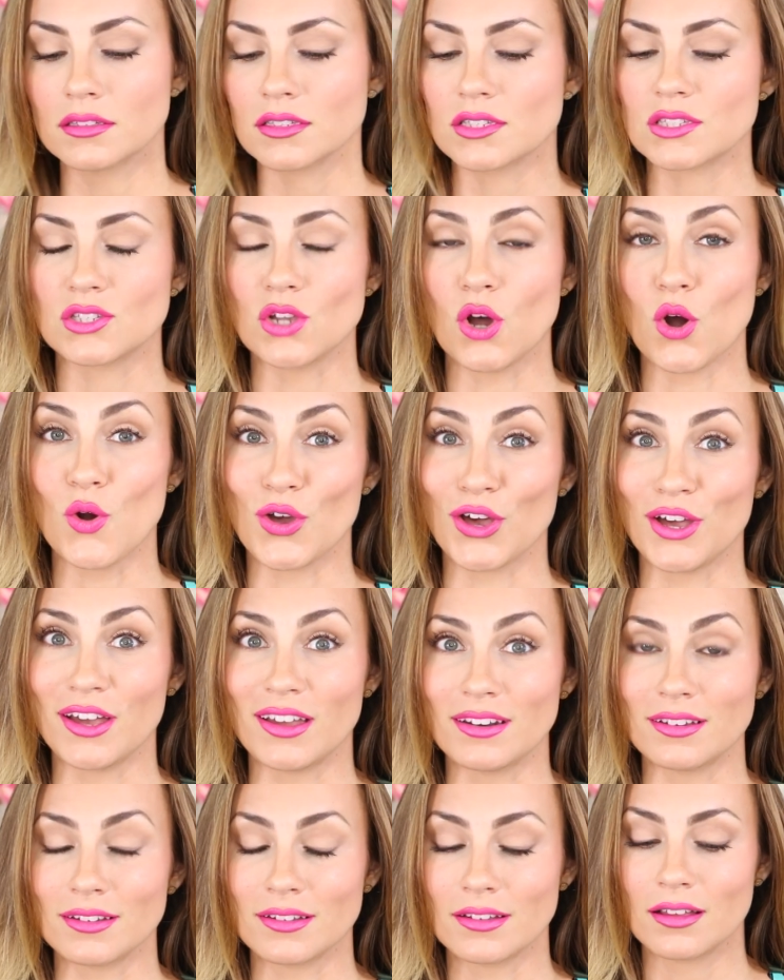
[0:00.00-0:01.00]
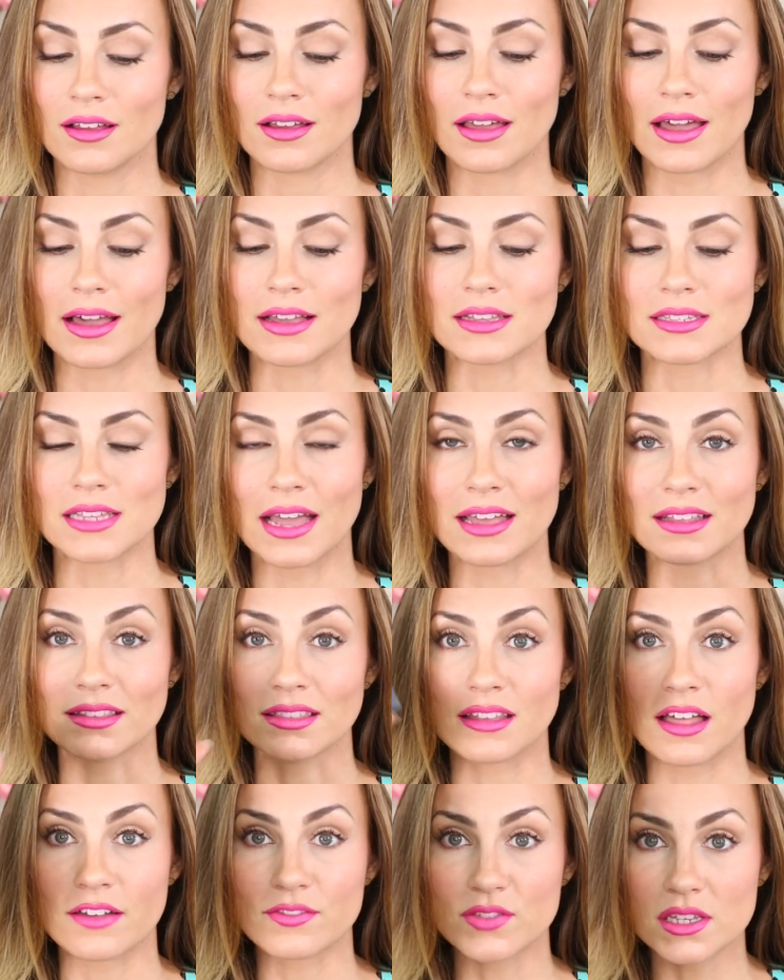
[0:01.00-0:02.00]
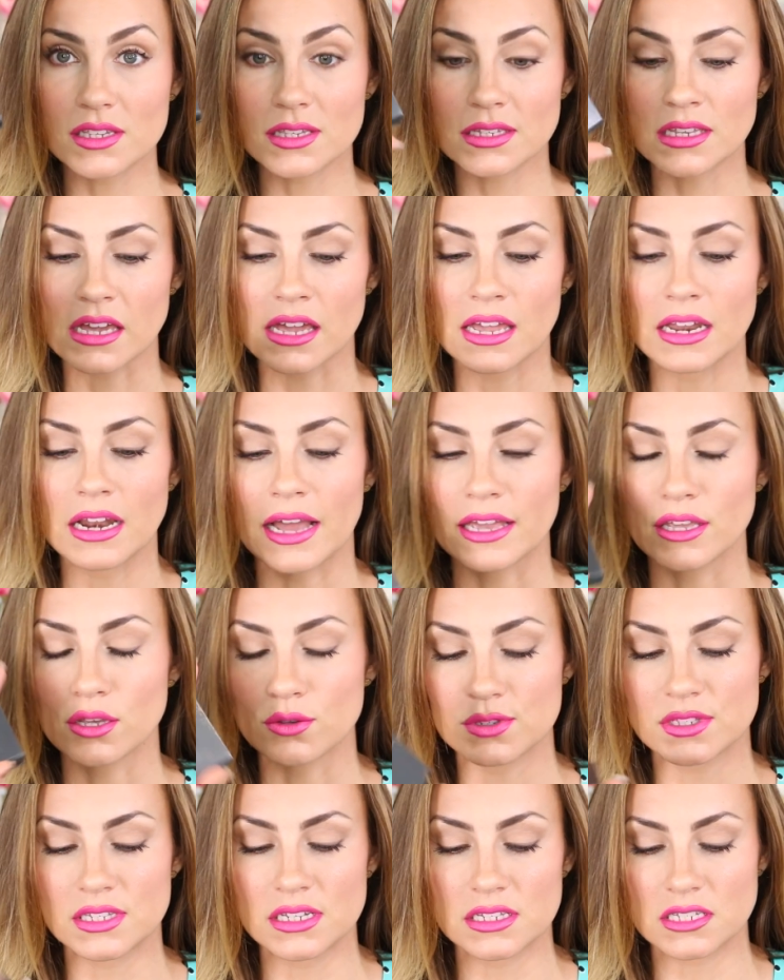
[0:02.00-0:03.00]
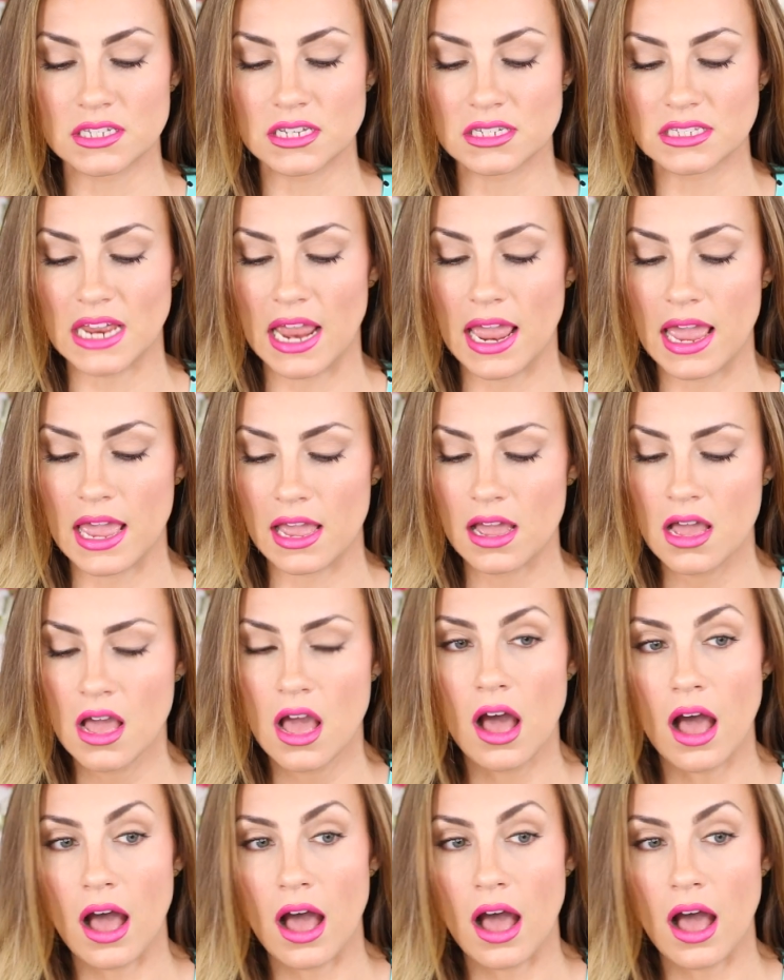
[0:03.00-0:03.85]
So good. Guys, I love this kit. I used it today.